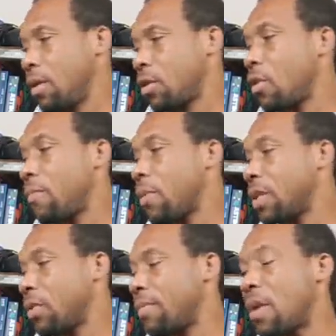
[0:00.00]
So a
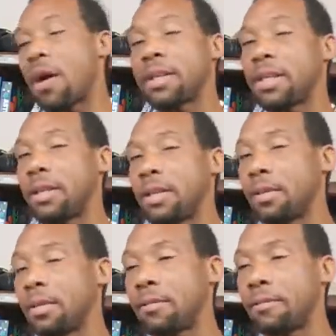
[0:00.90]
person with Mars
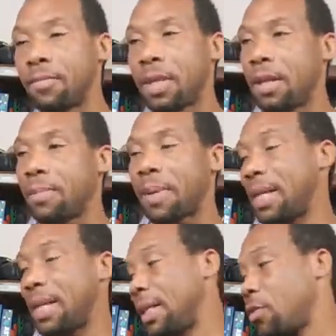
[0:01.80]
in
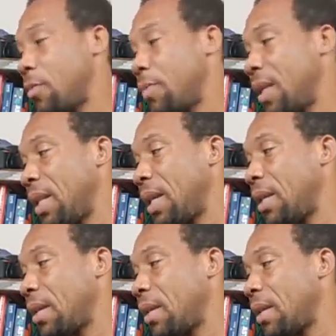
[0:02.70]
Pisces would be
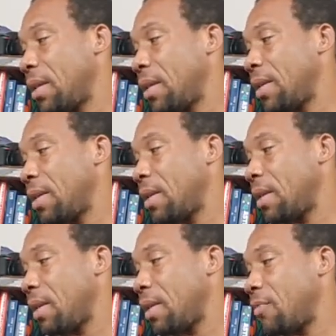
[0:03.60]
like
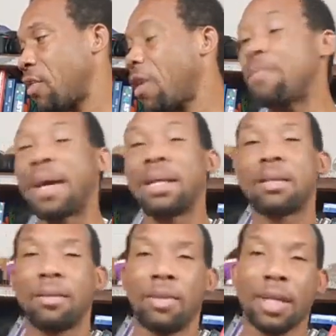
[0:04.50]
very
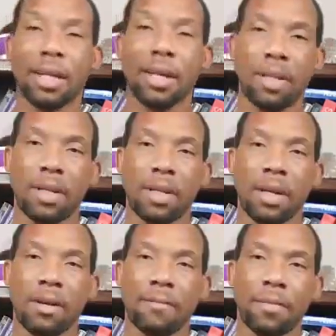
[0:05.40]
mental when it comes to
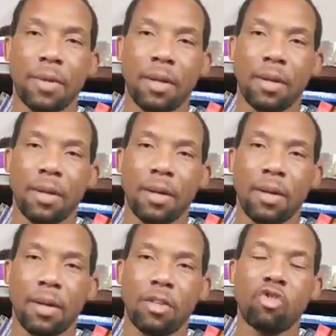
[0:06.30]
their
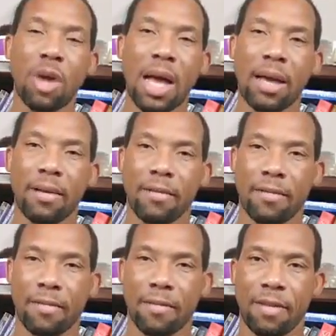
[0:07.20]
drive,
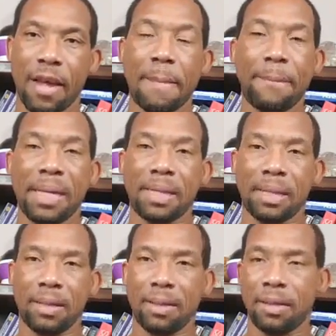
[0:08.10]
their ambition.
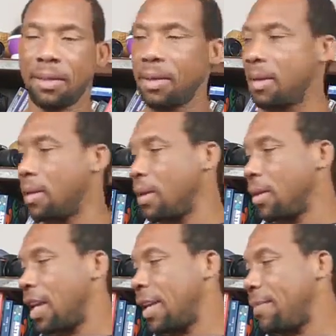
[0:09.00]
They
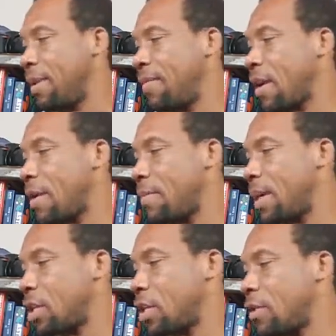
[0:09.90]
could be very
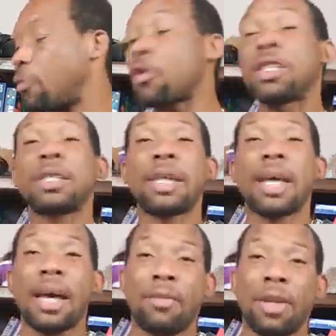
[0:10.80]
much
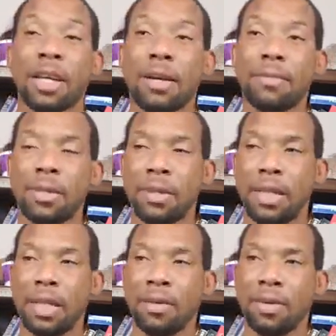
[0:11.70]
versatile when it comes to
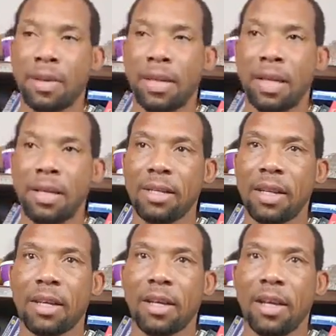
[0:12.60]
dealing with things like
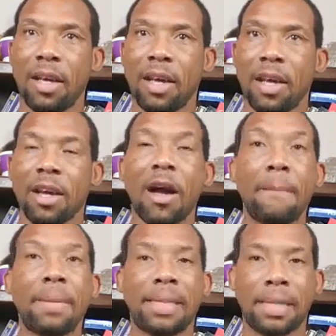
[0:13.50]

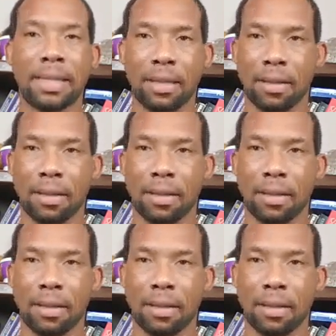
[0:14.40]
competition